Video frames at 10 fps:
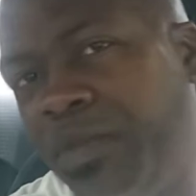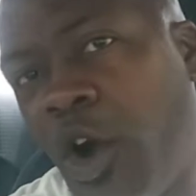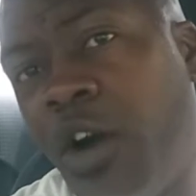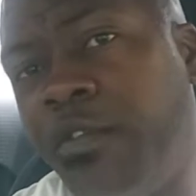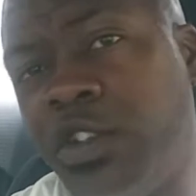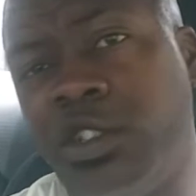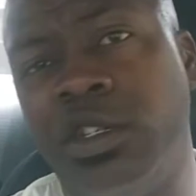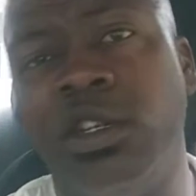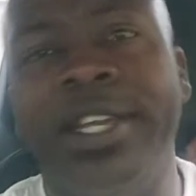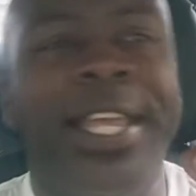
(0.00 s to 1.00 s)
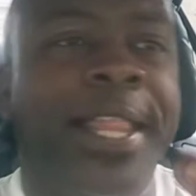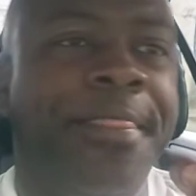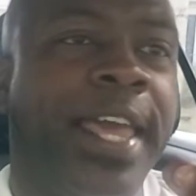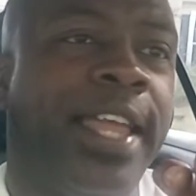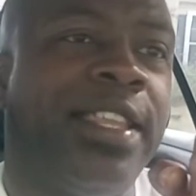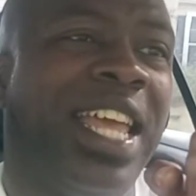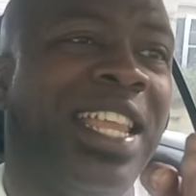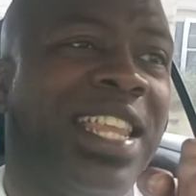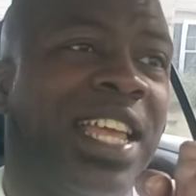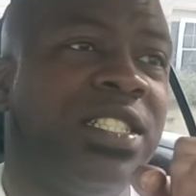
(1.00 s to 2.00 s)
the officer
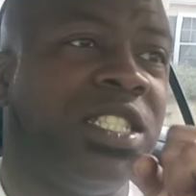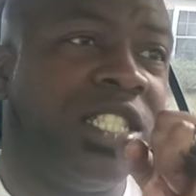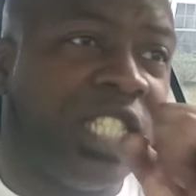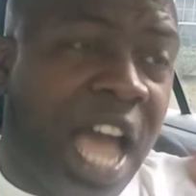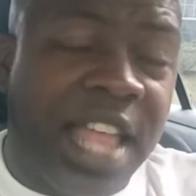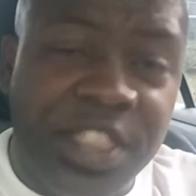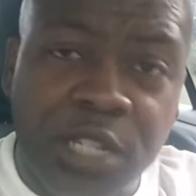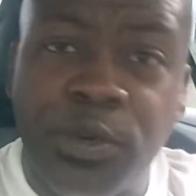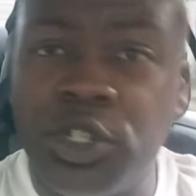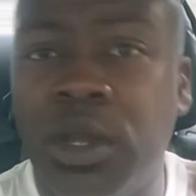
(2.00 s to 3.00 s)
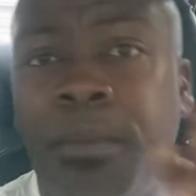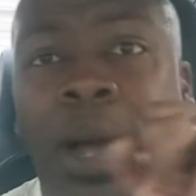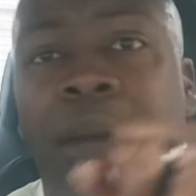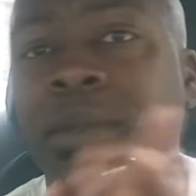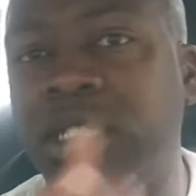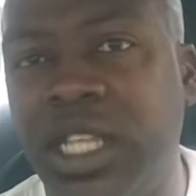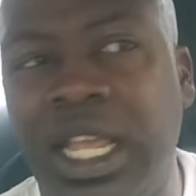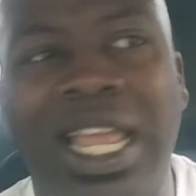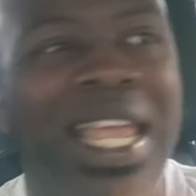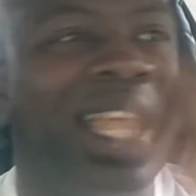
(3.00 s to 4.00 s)
that shot this person by mistake.